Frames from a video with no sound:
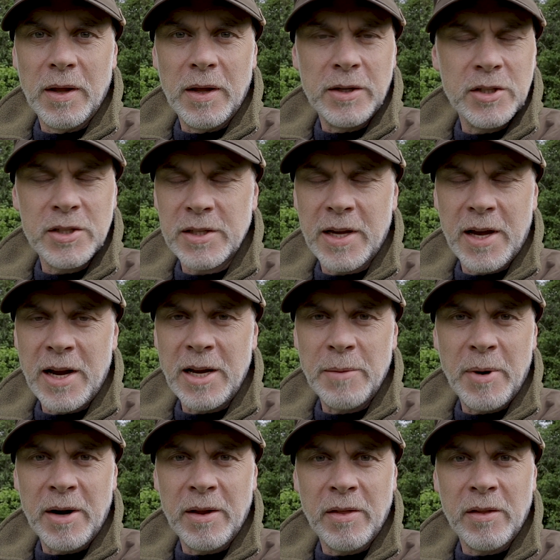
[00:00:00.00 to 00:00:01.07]
It doesn't get any
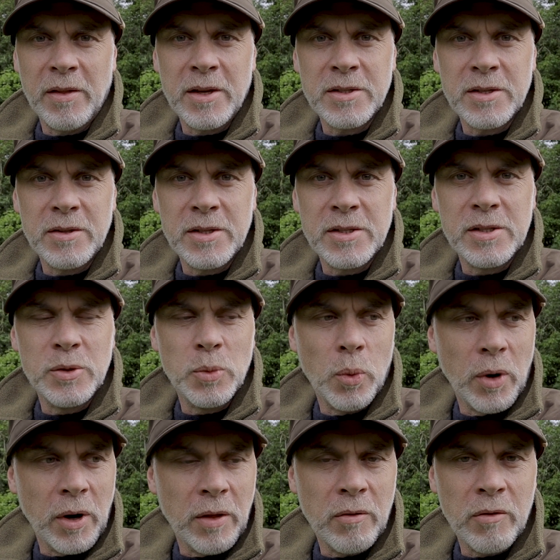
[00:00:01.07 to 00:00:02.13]
better than this, and this is
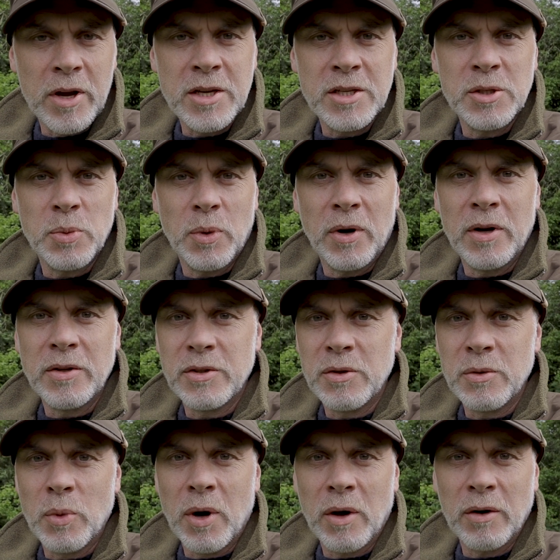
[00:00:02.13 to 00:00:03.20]
one of the reasons why I
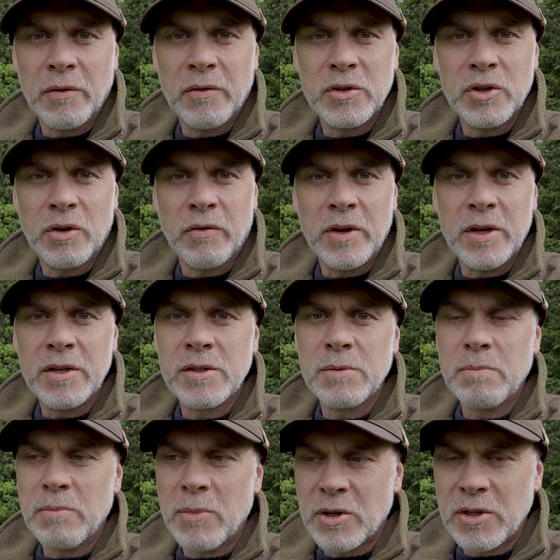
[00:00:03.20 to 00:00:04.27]
do wildlife photography as
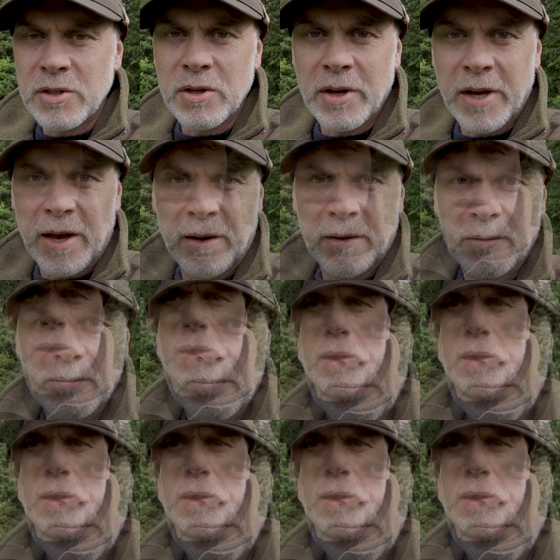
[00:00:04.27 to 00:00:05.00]
much as I can.